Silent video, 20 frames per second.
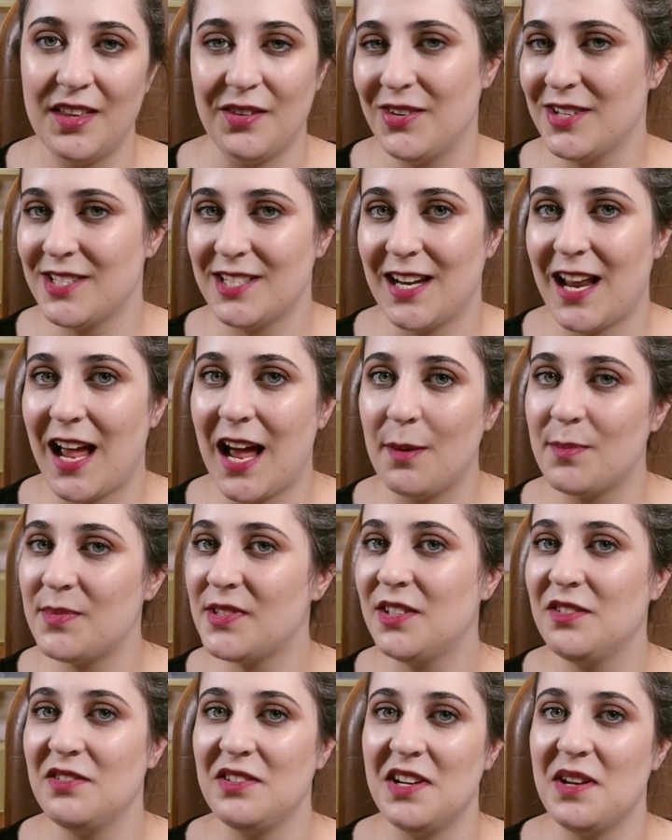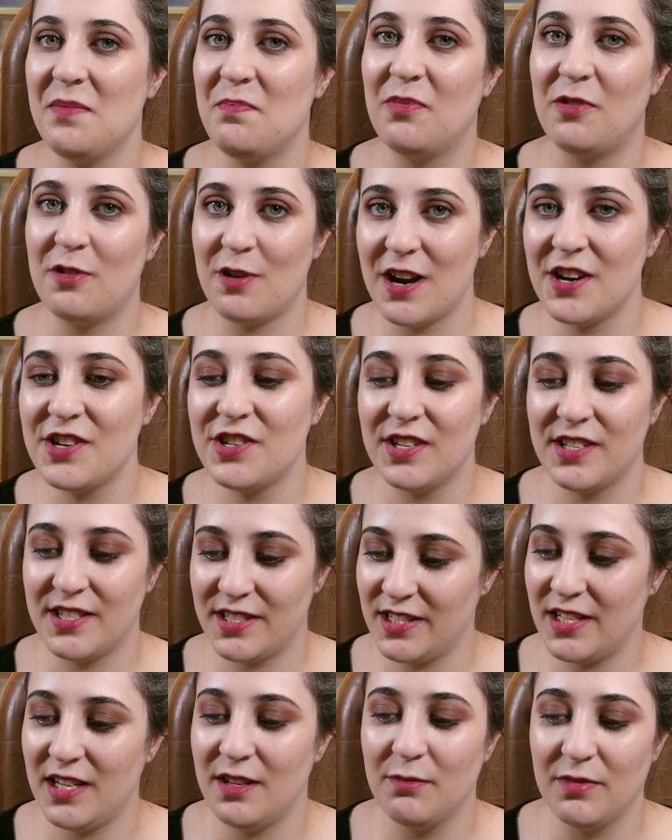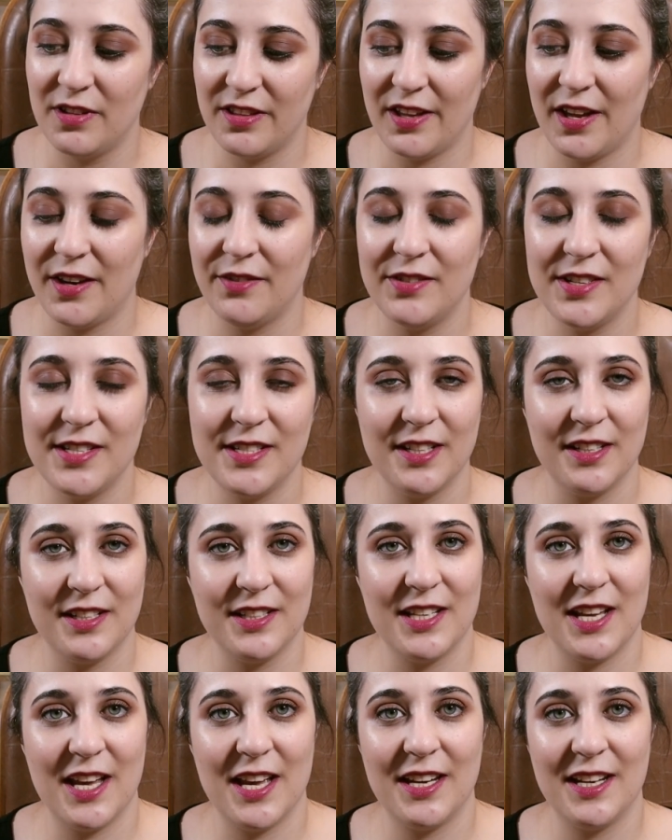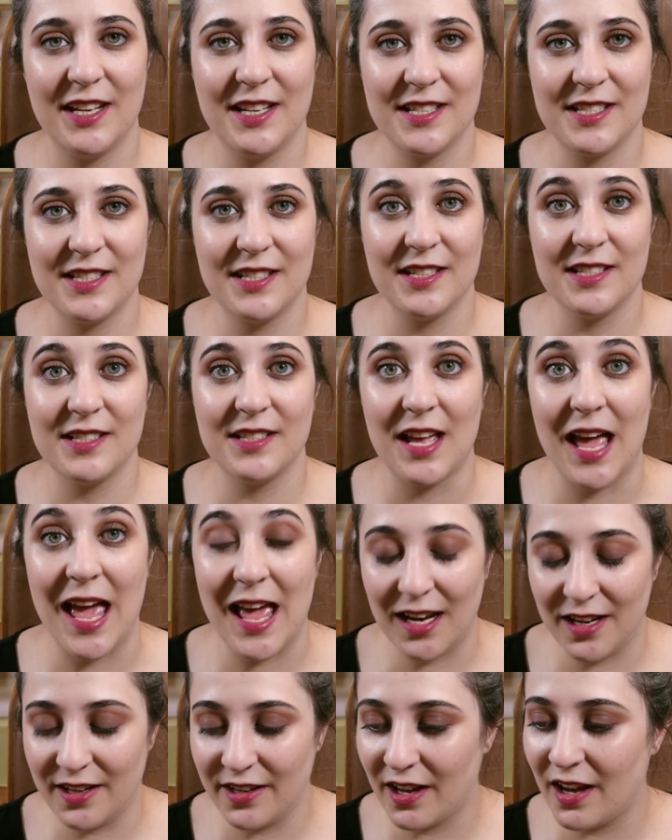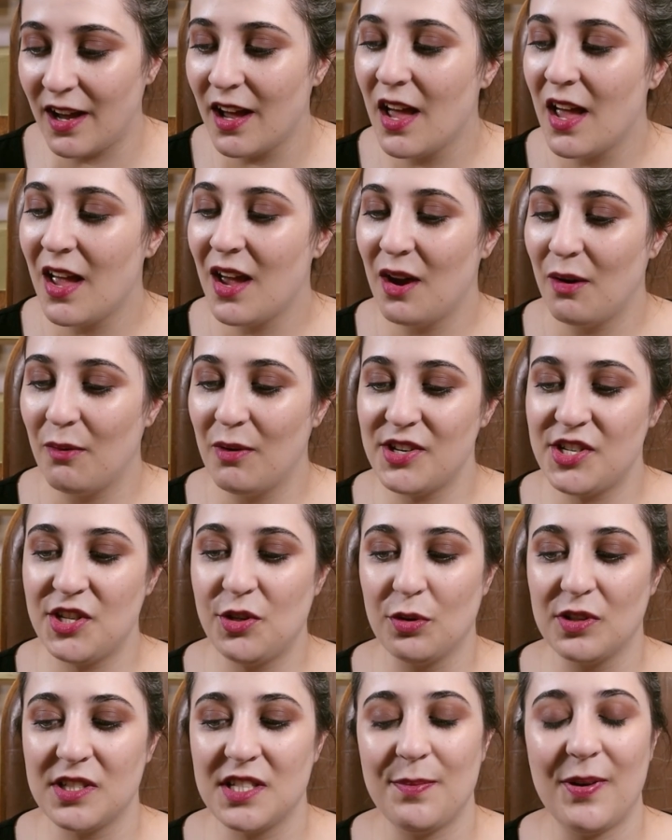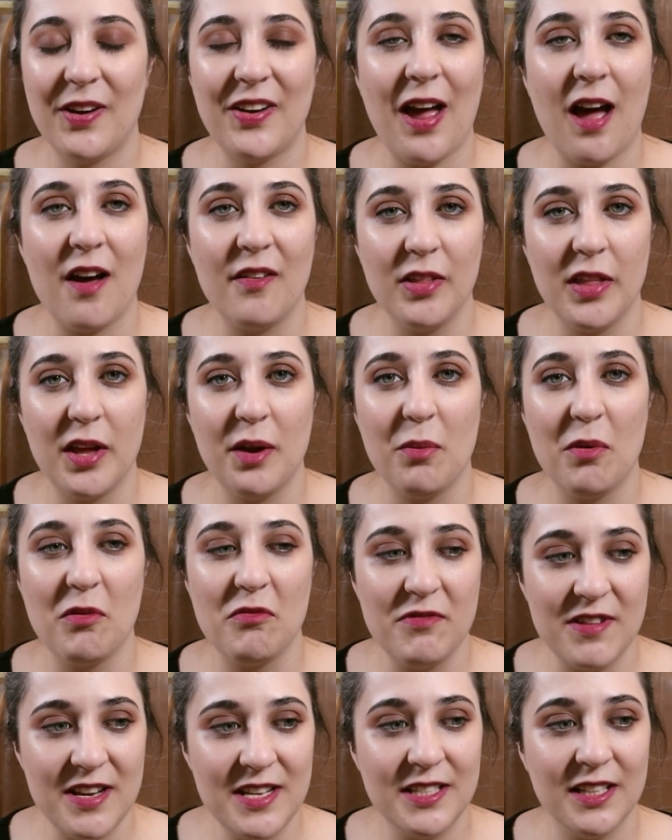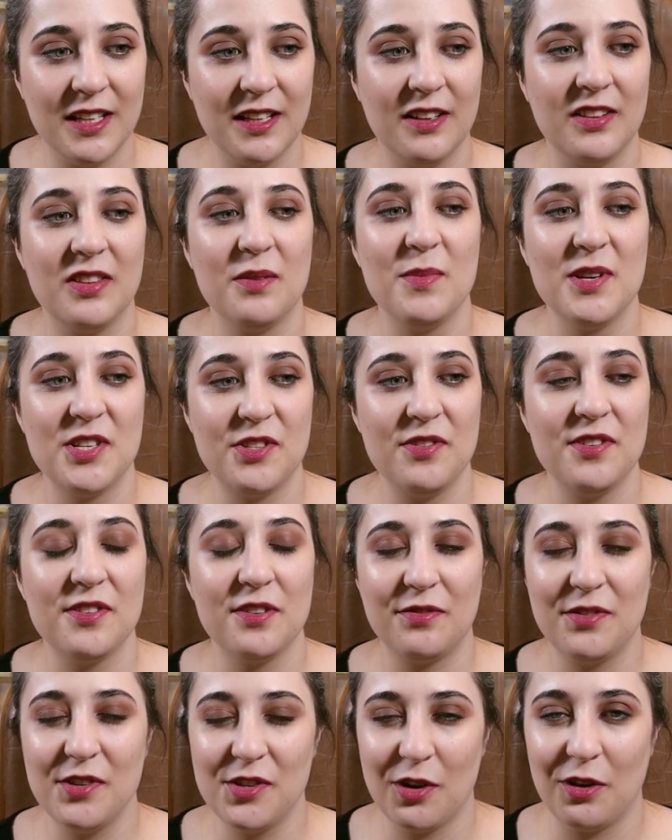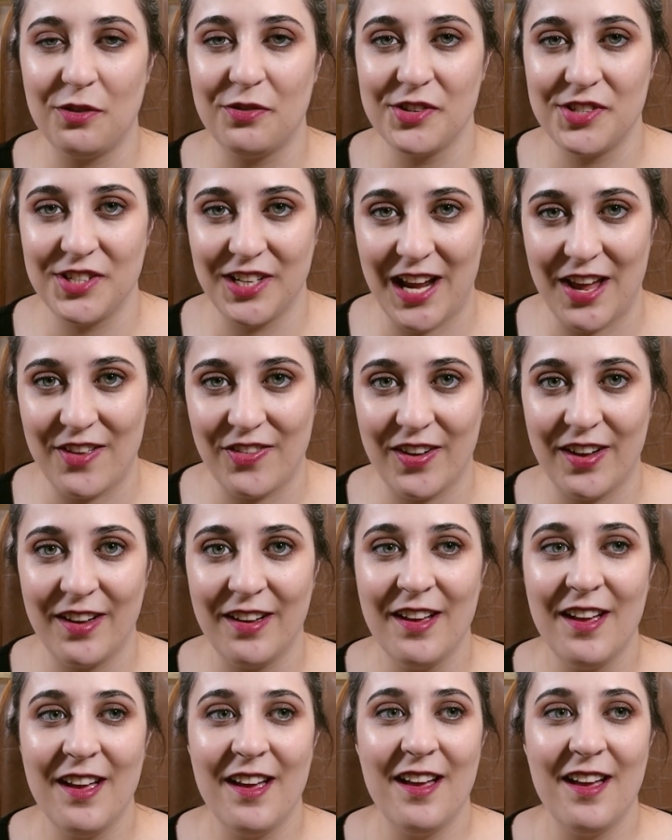There is an absolutely precious scene with Henry Tilney and his sister Eleanor, where she talks about how they were reading The Mysteries of Udolpho together,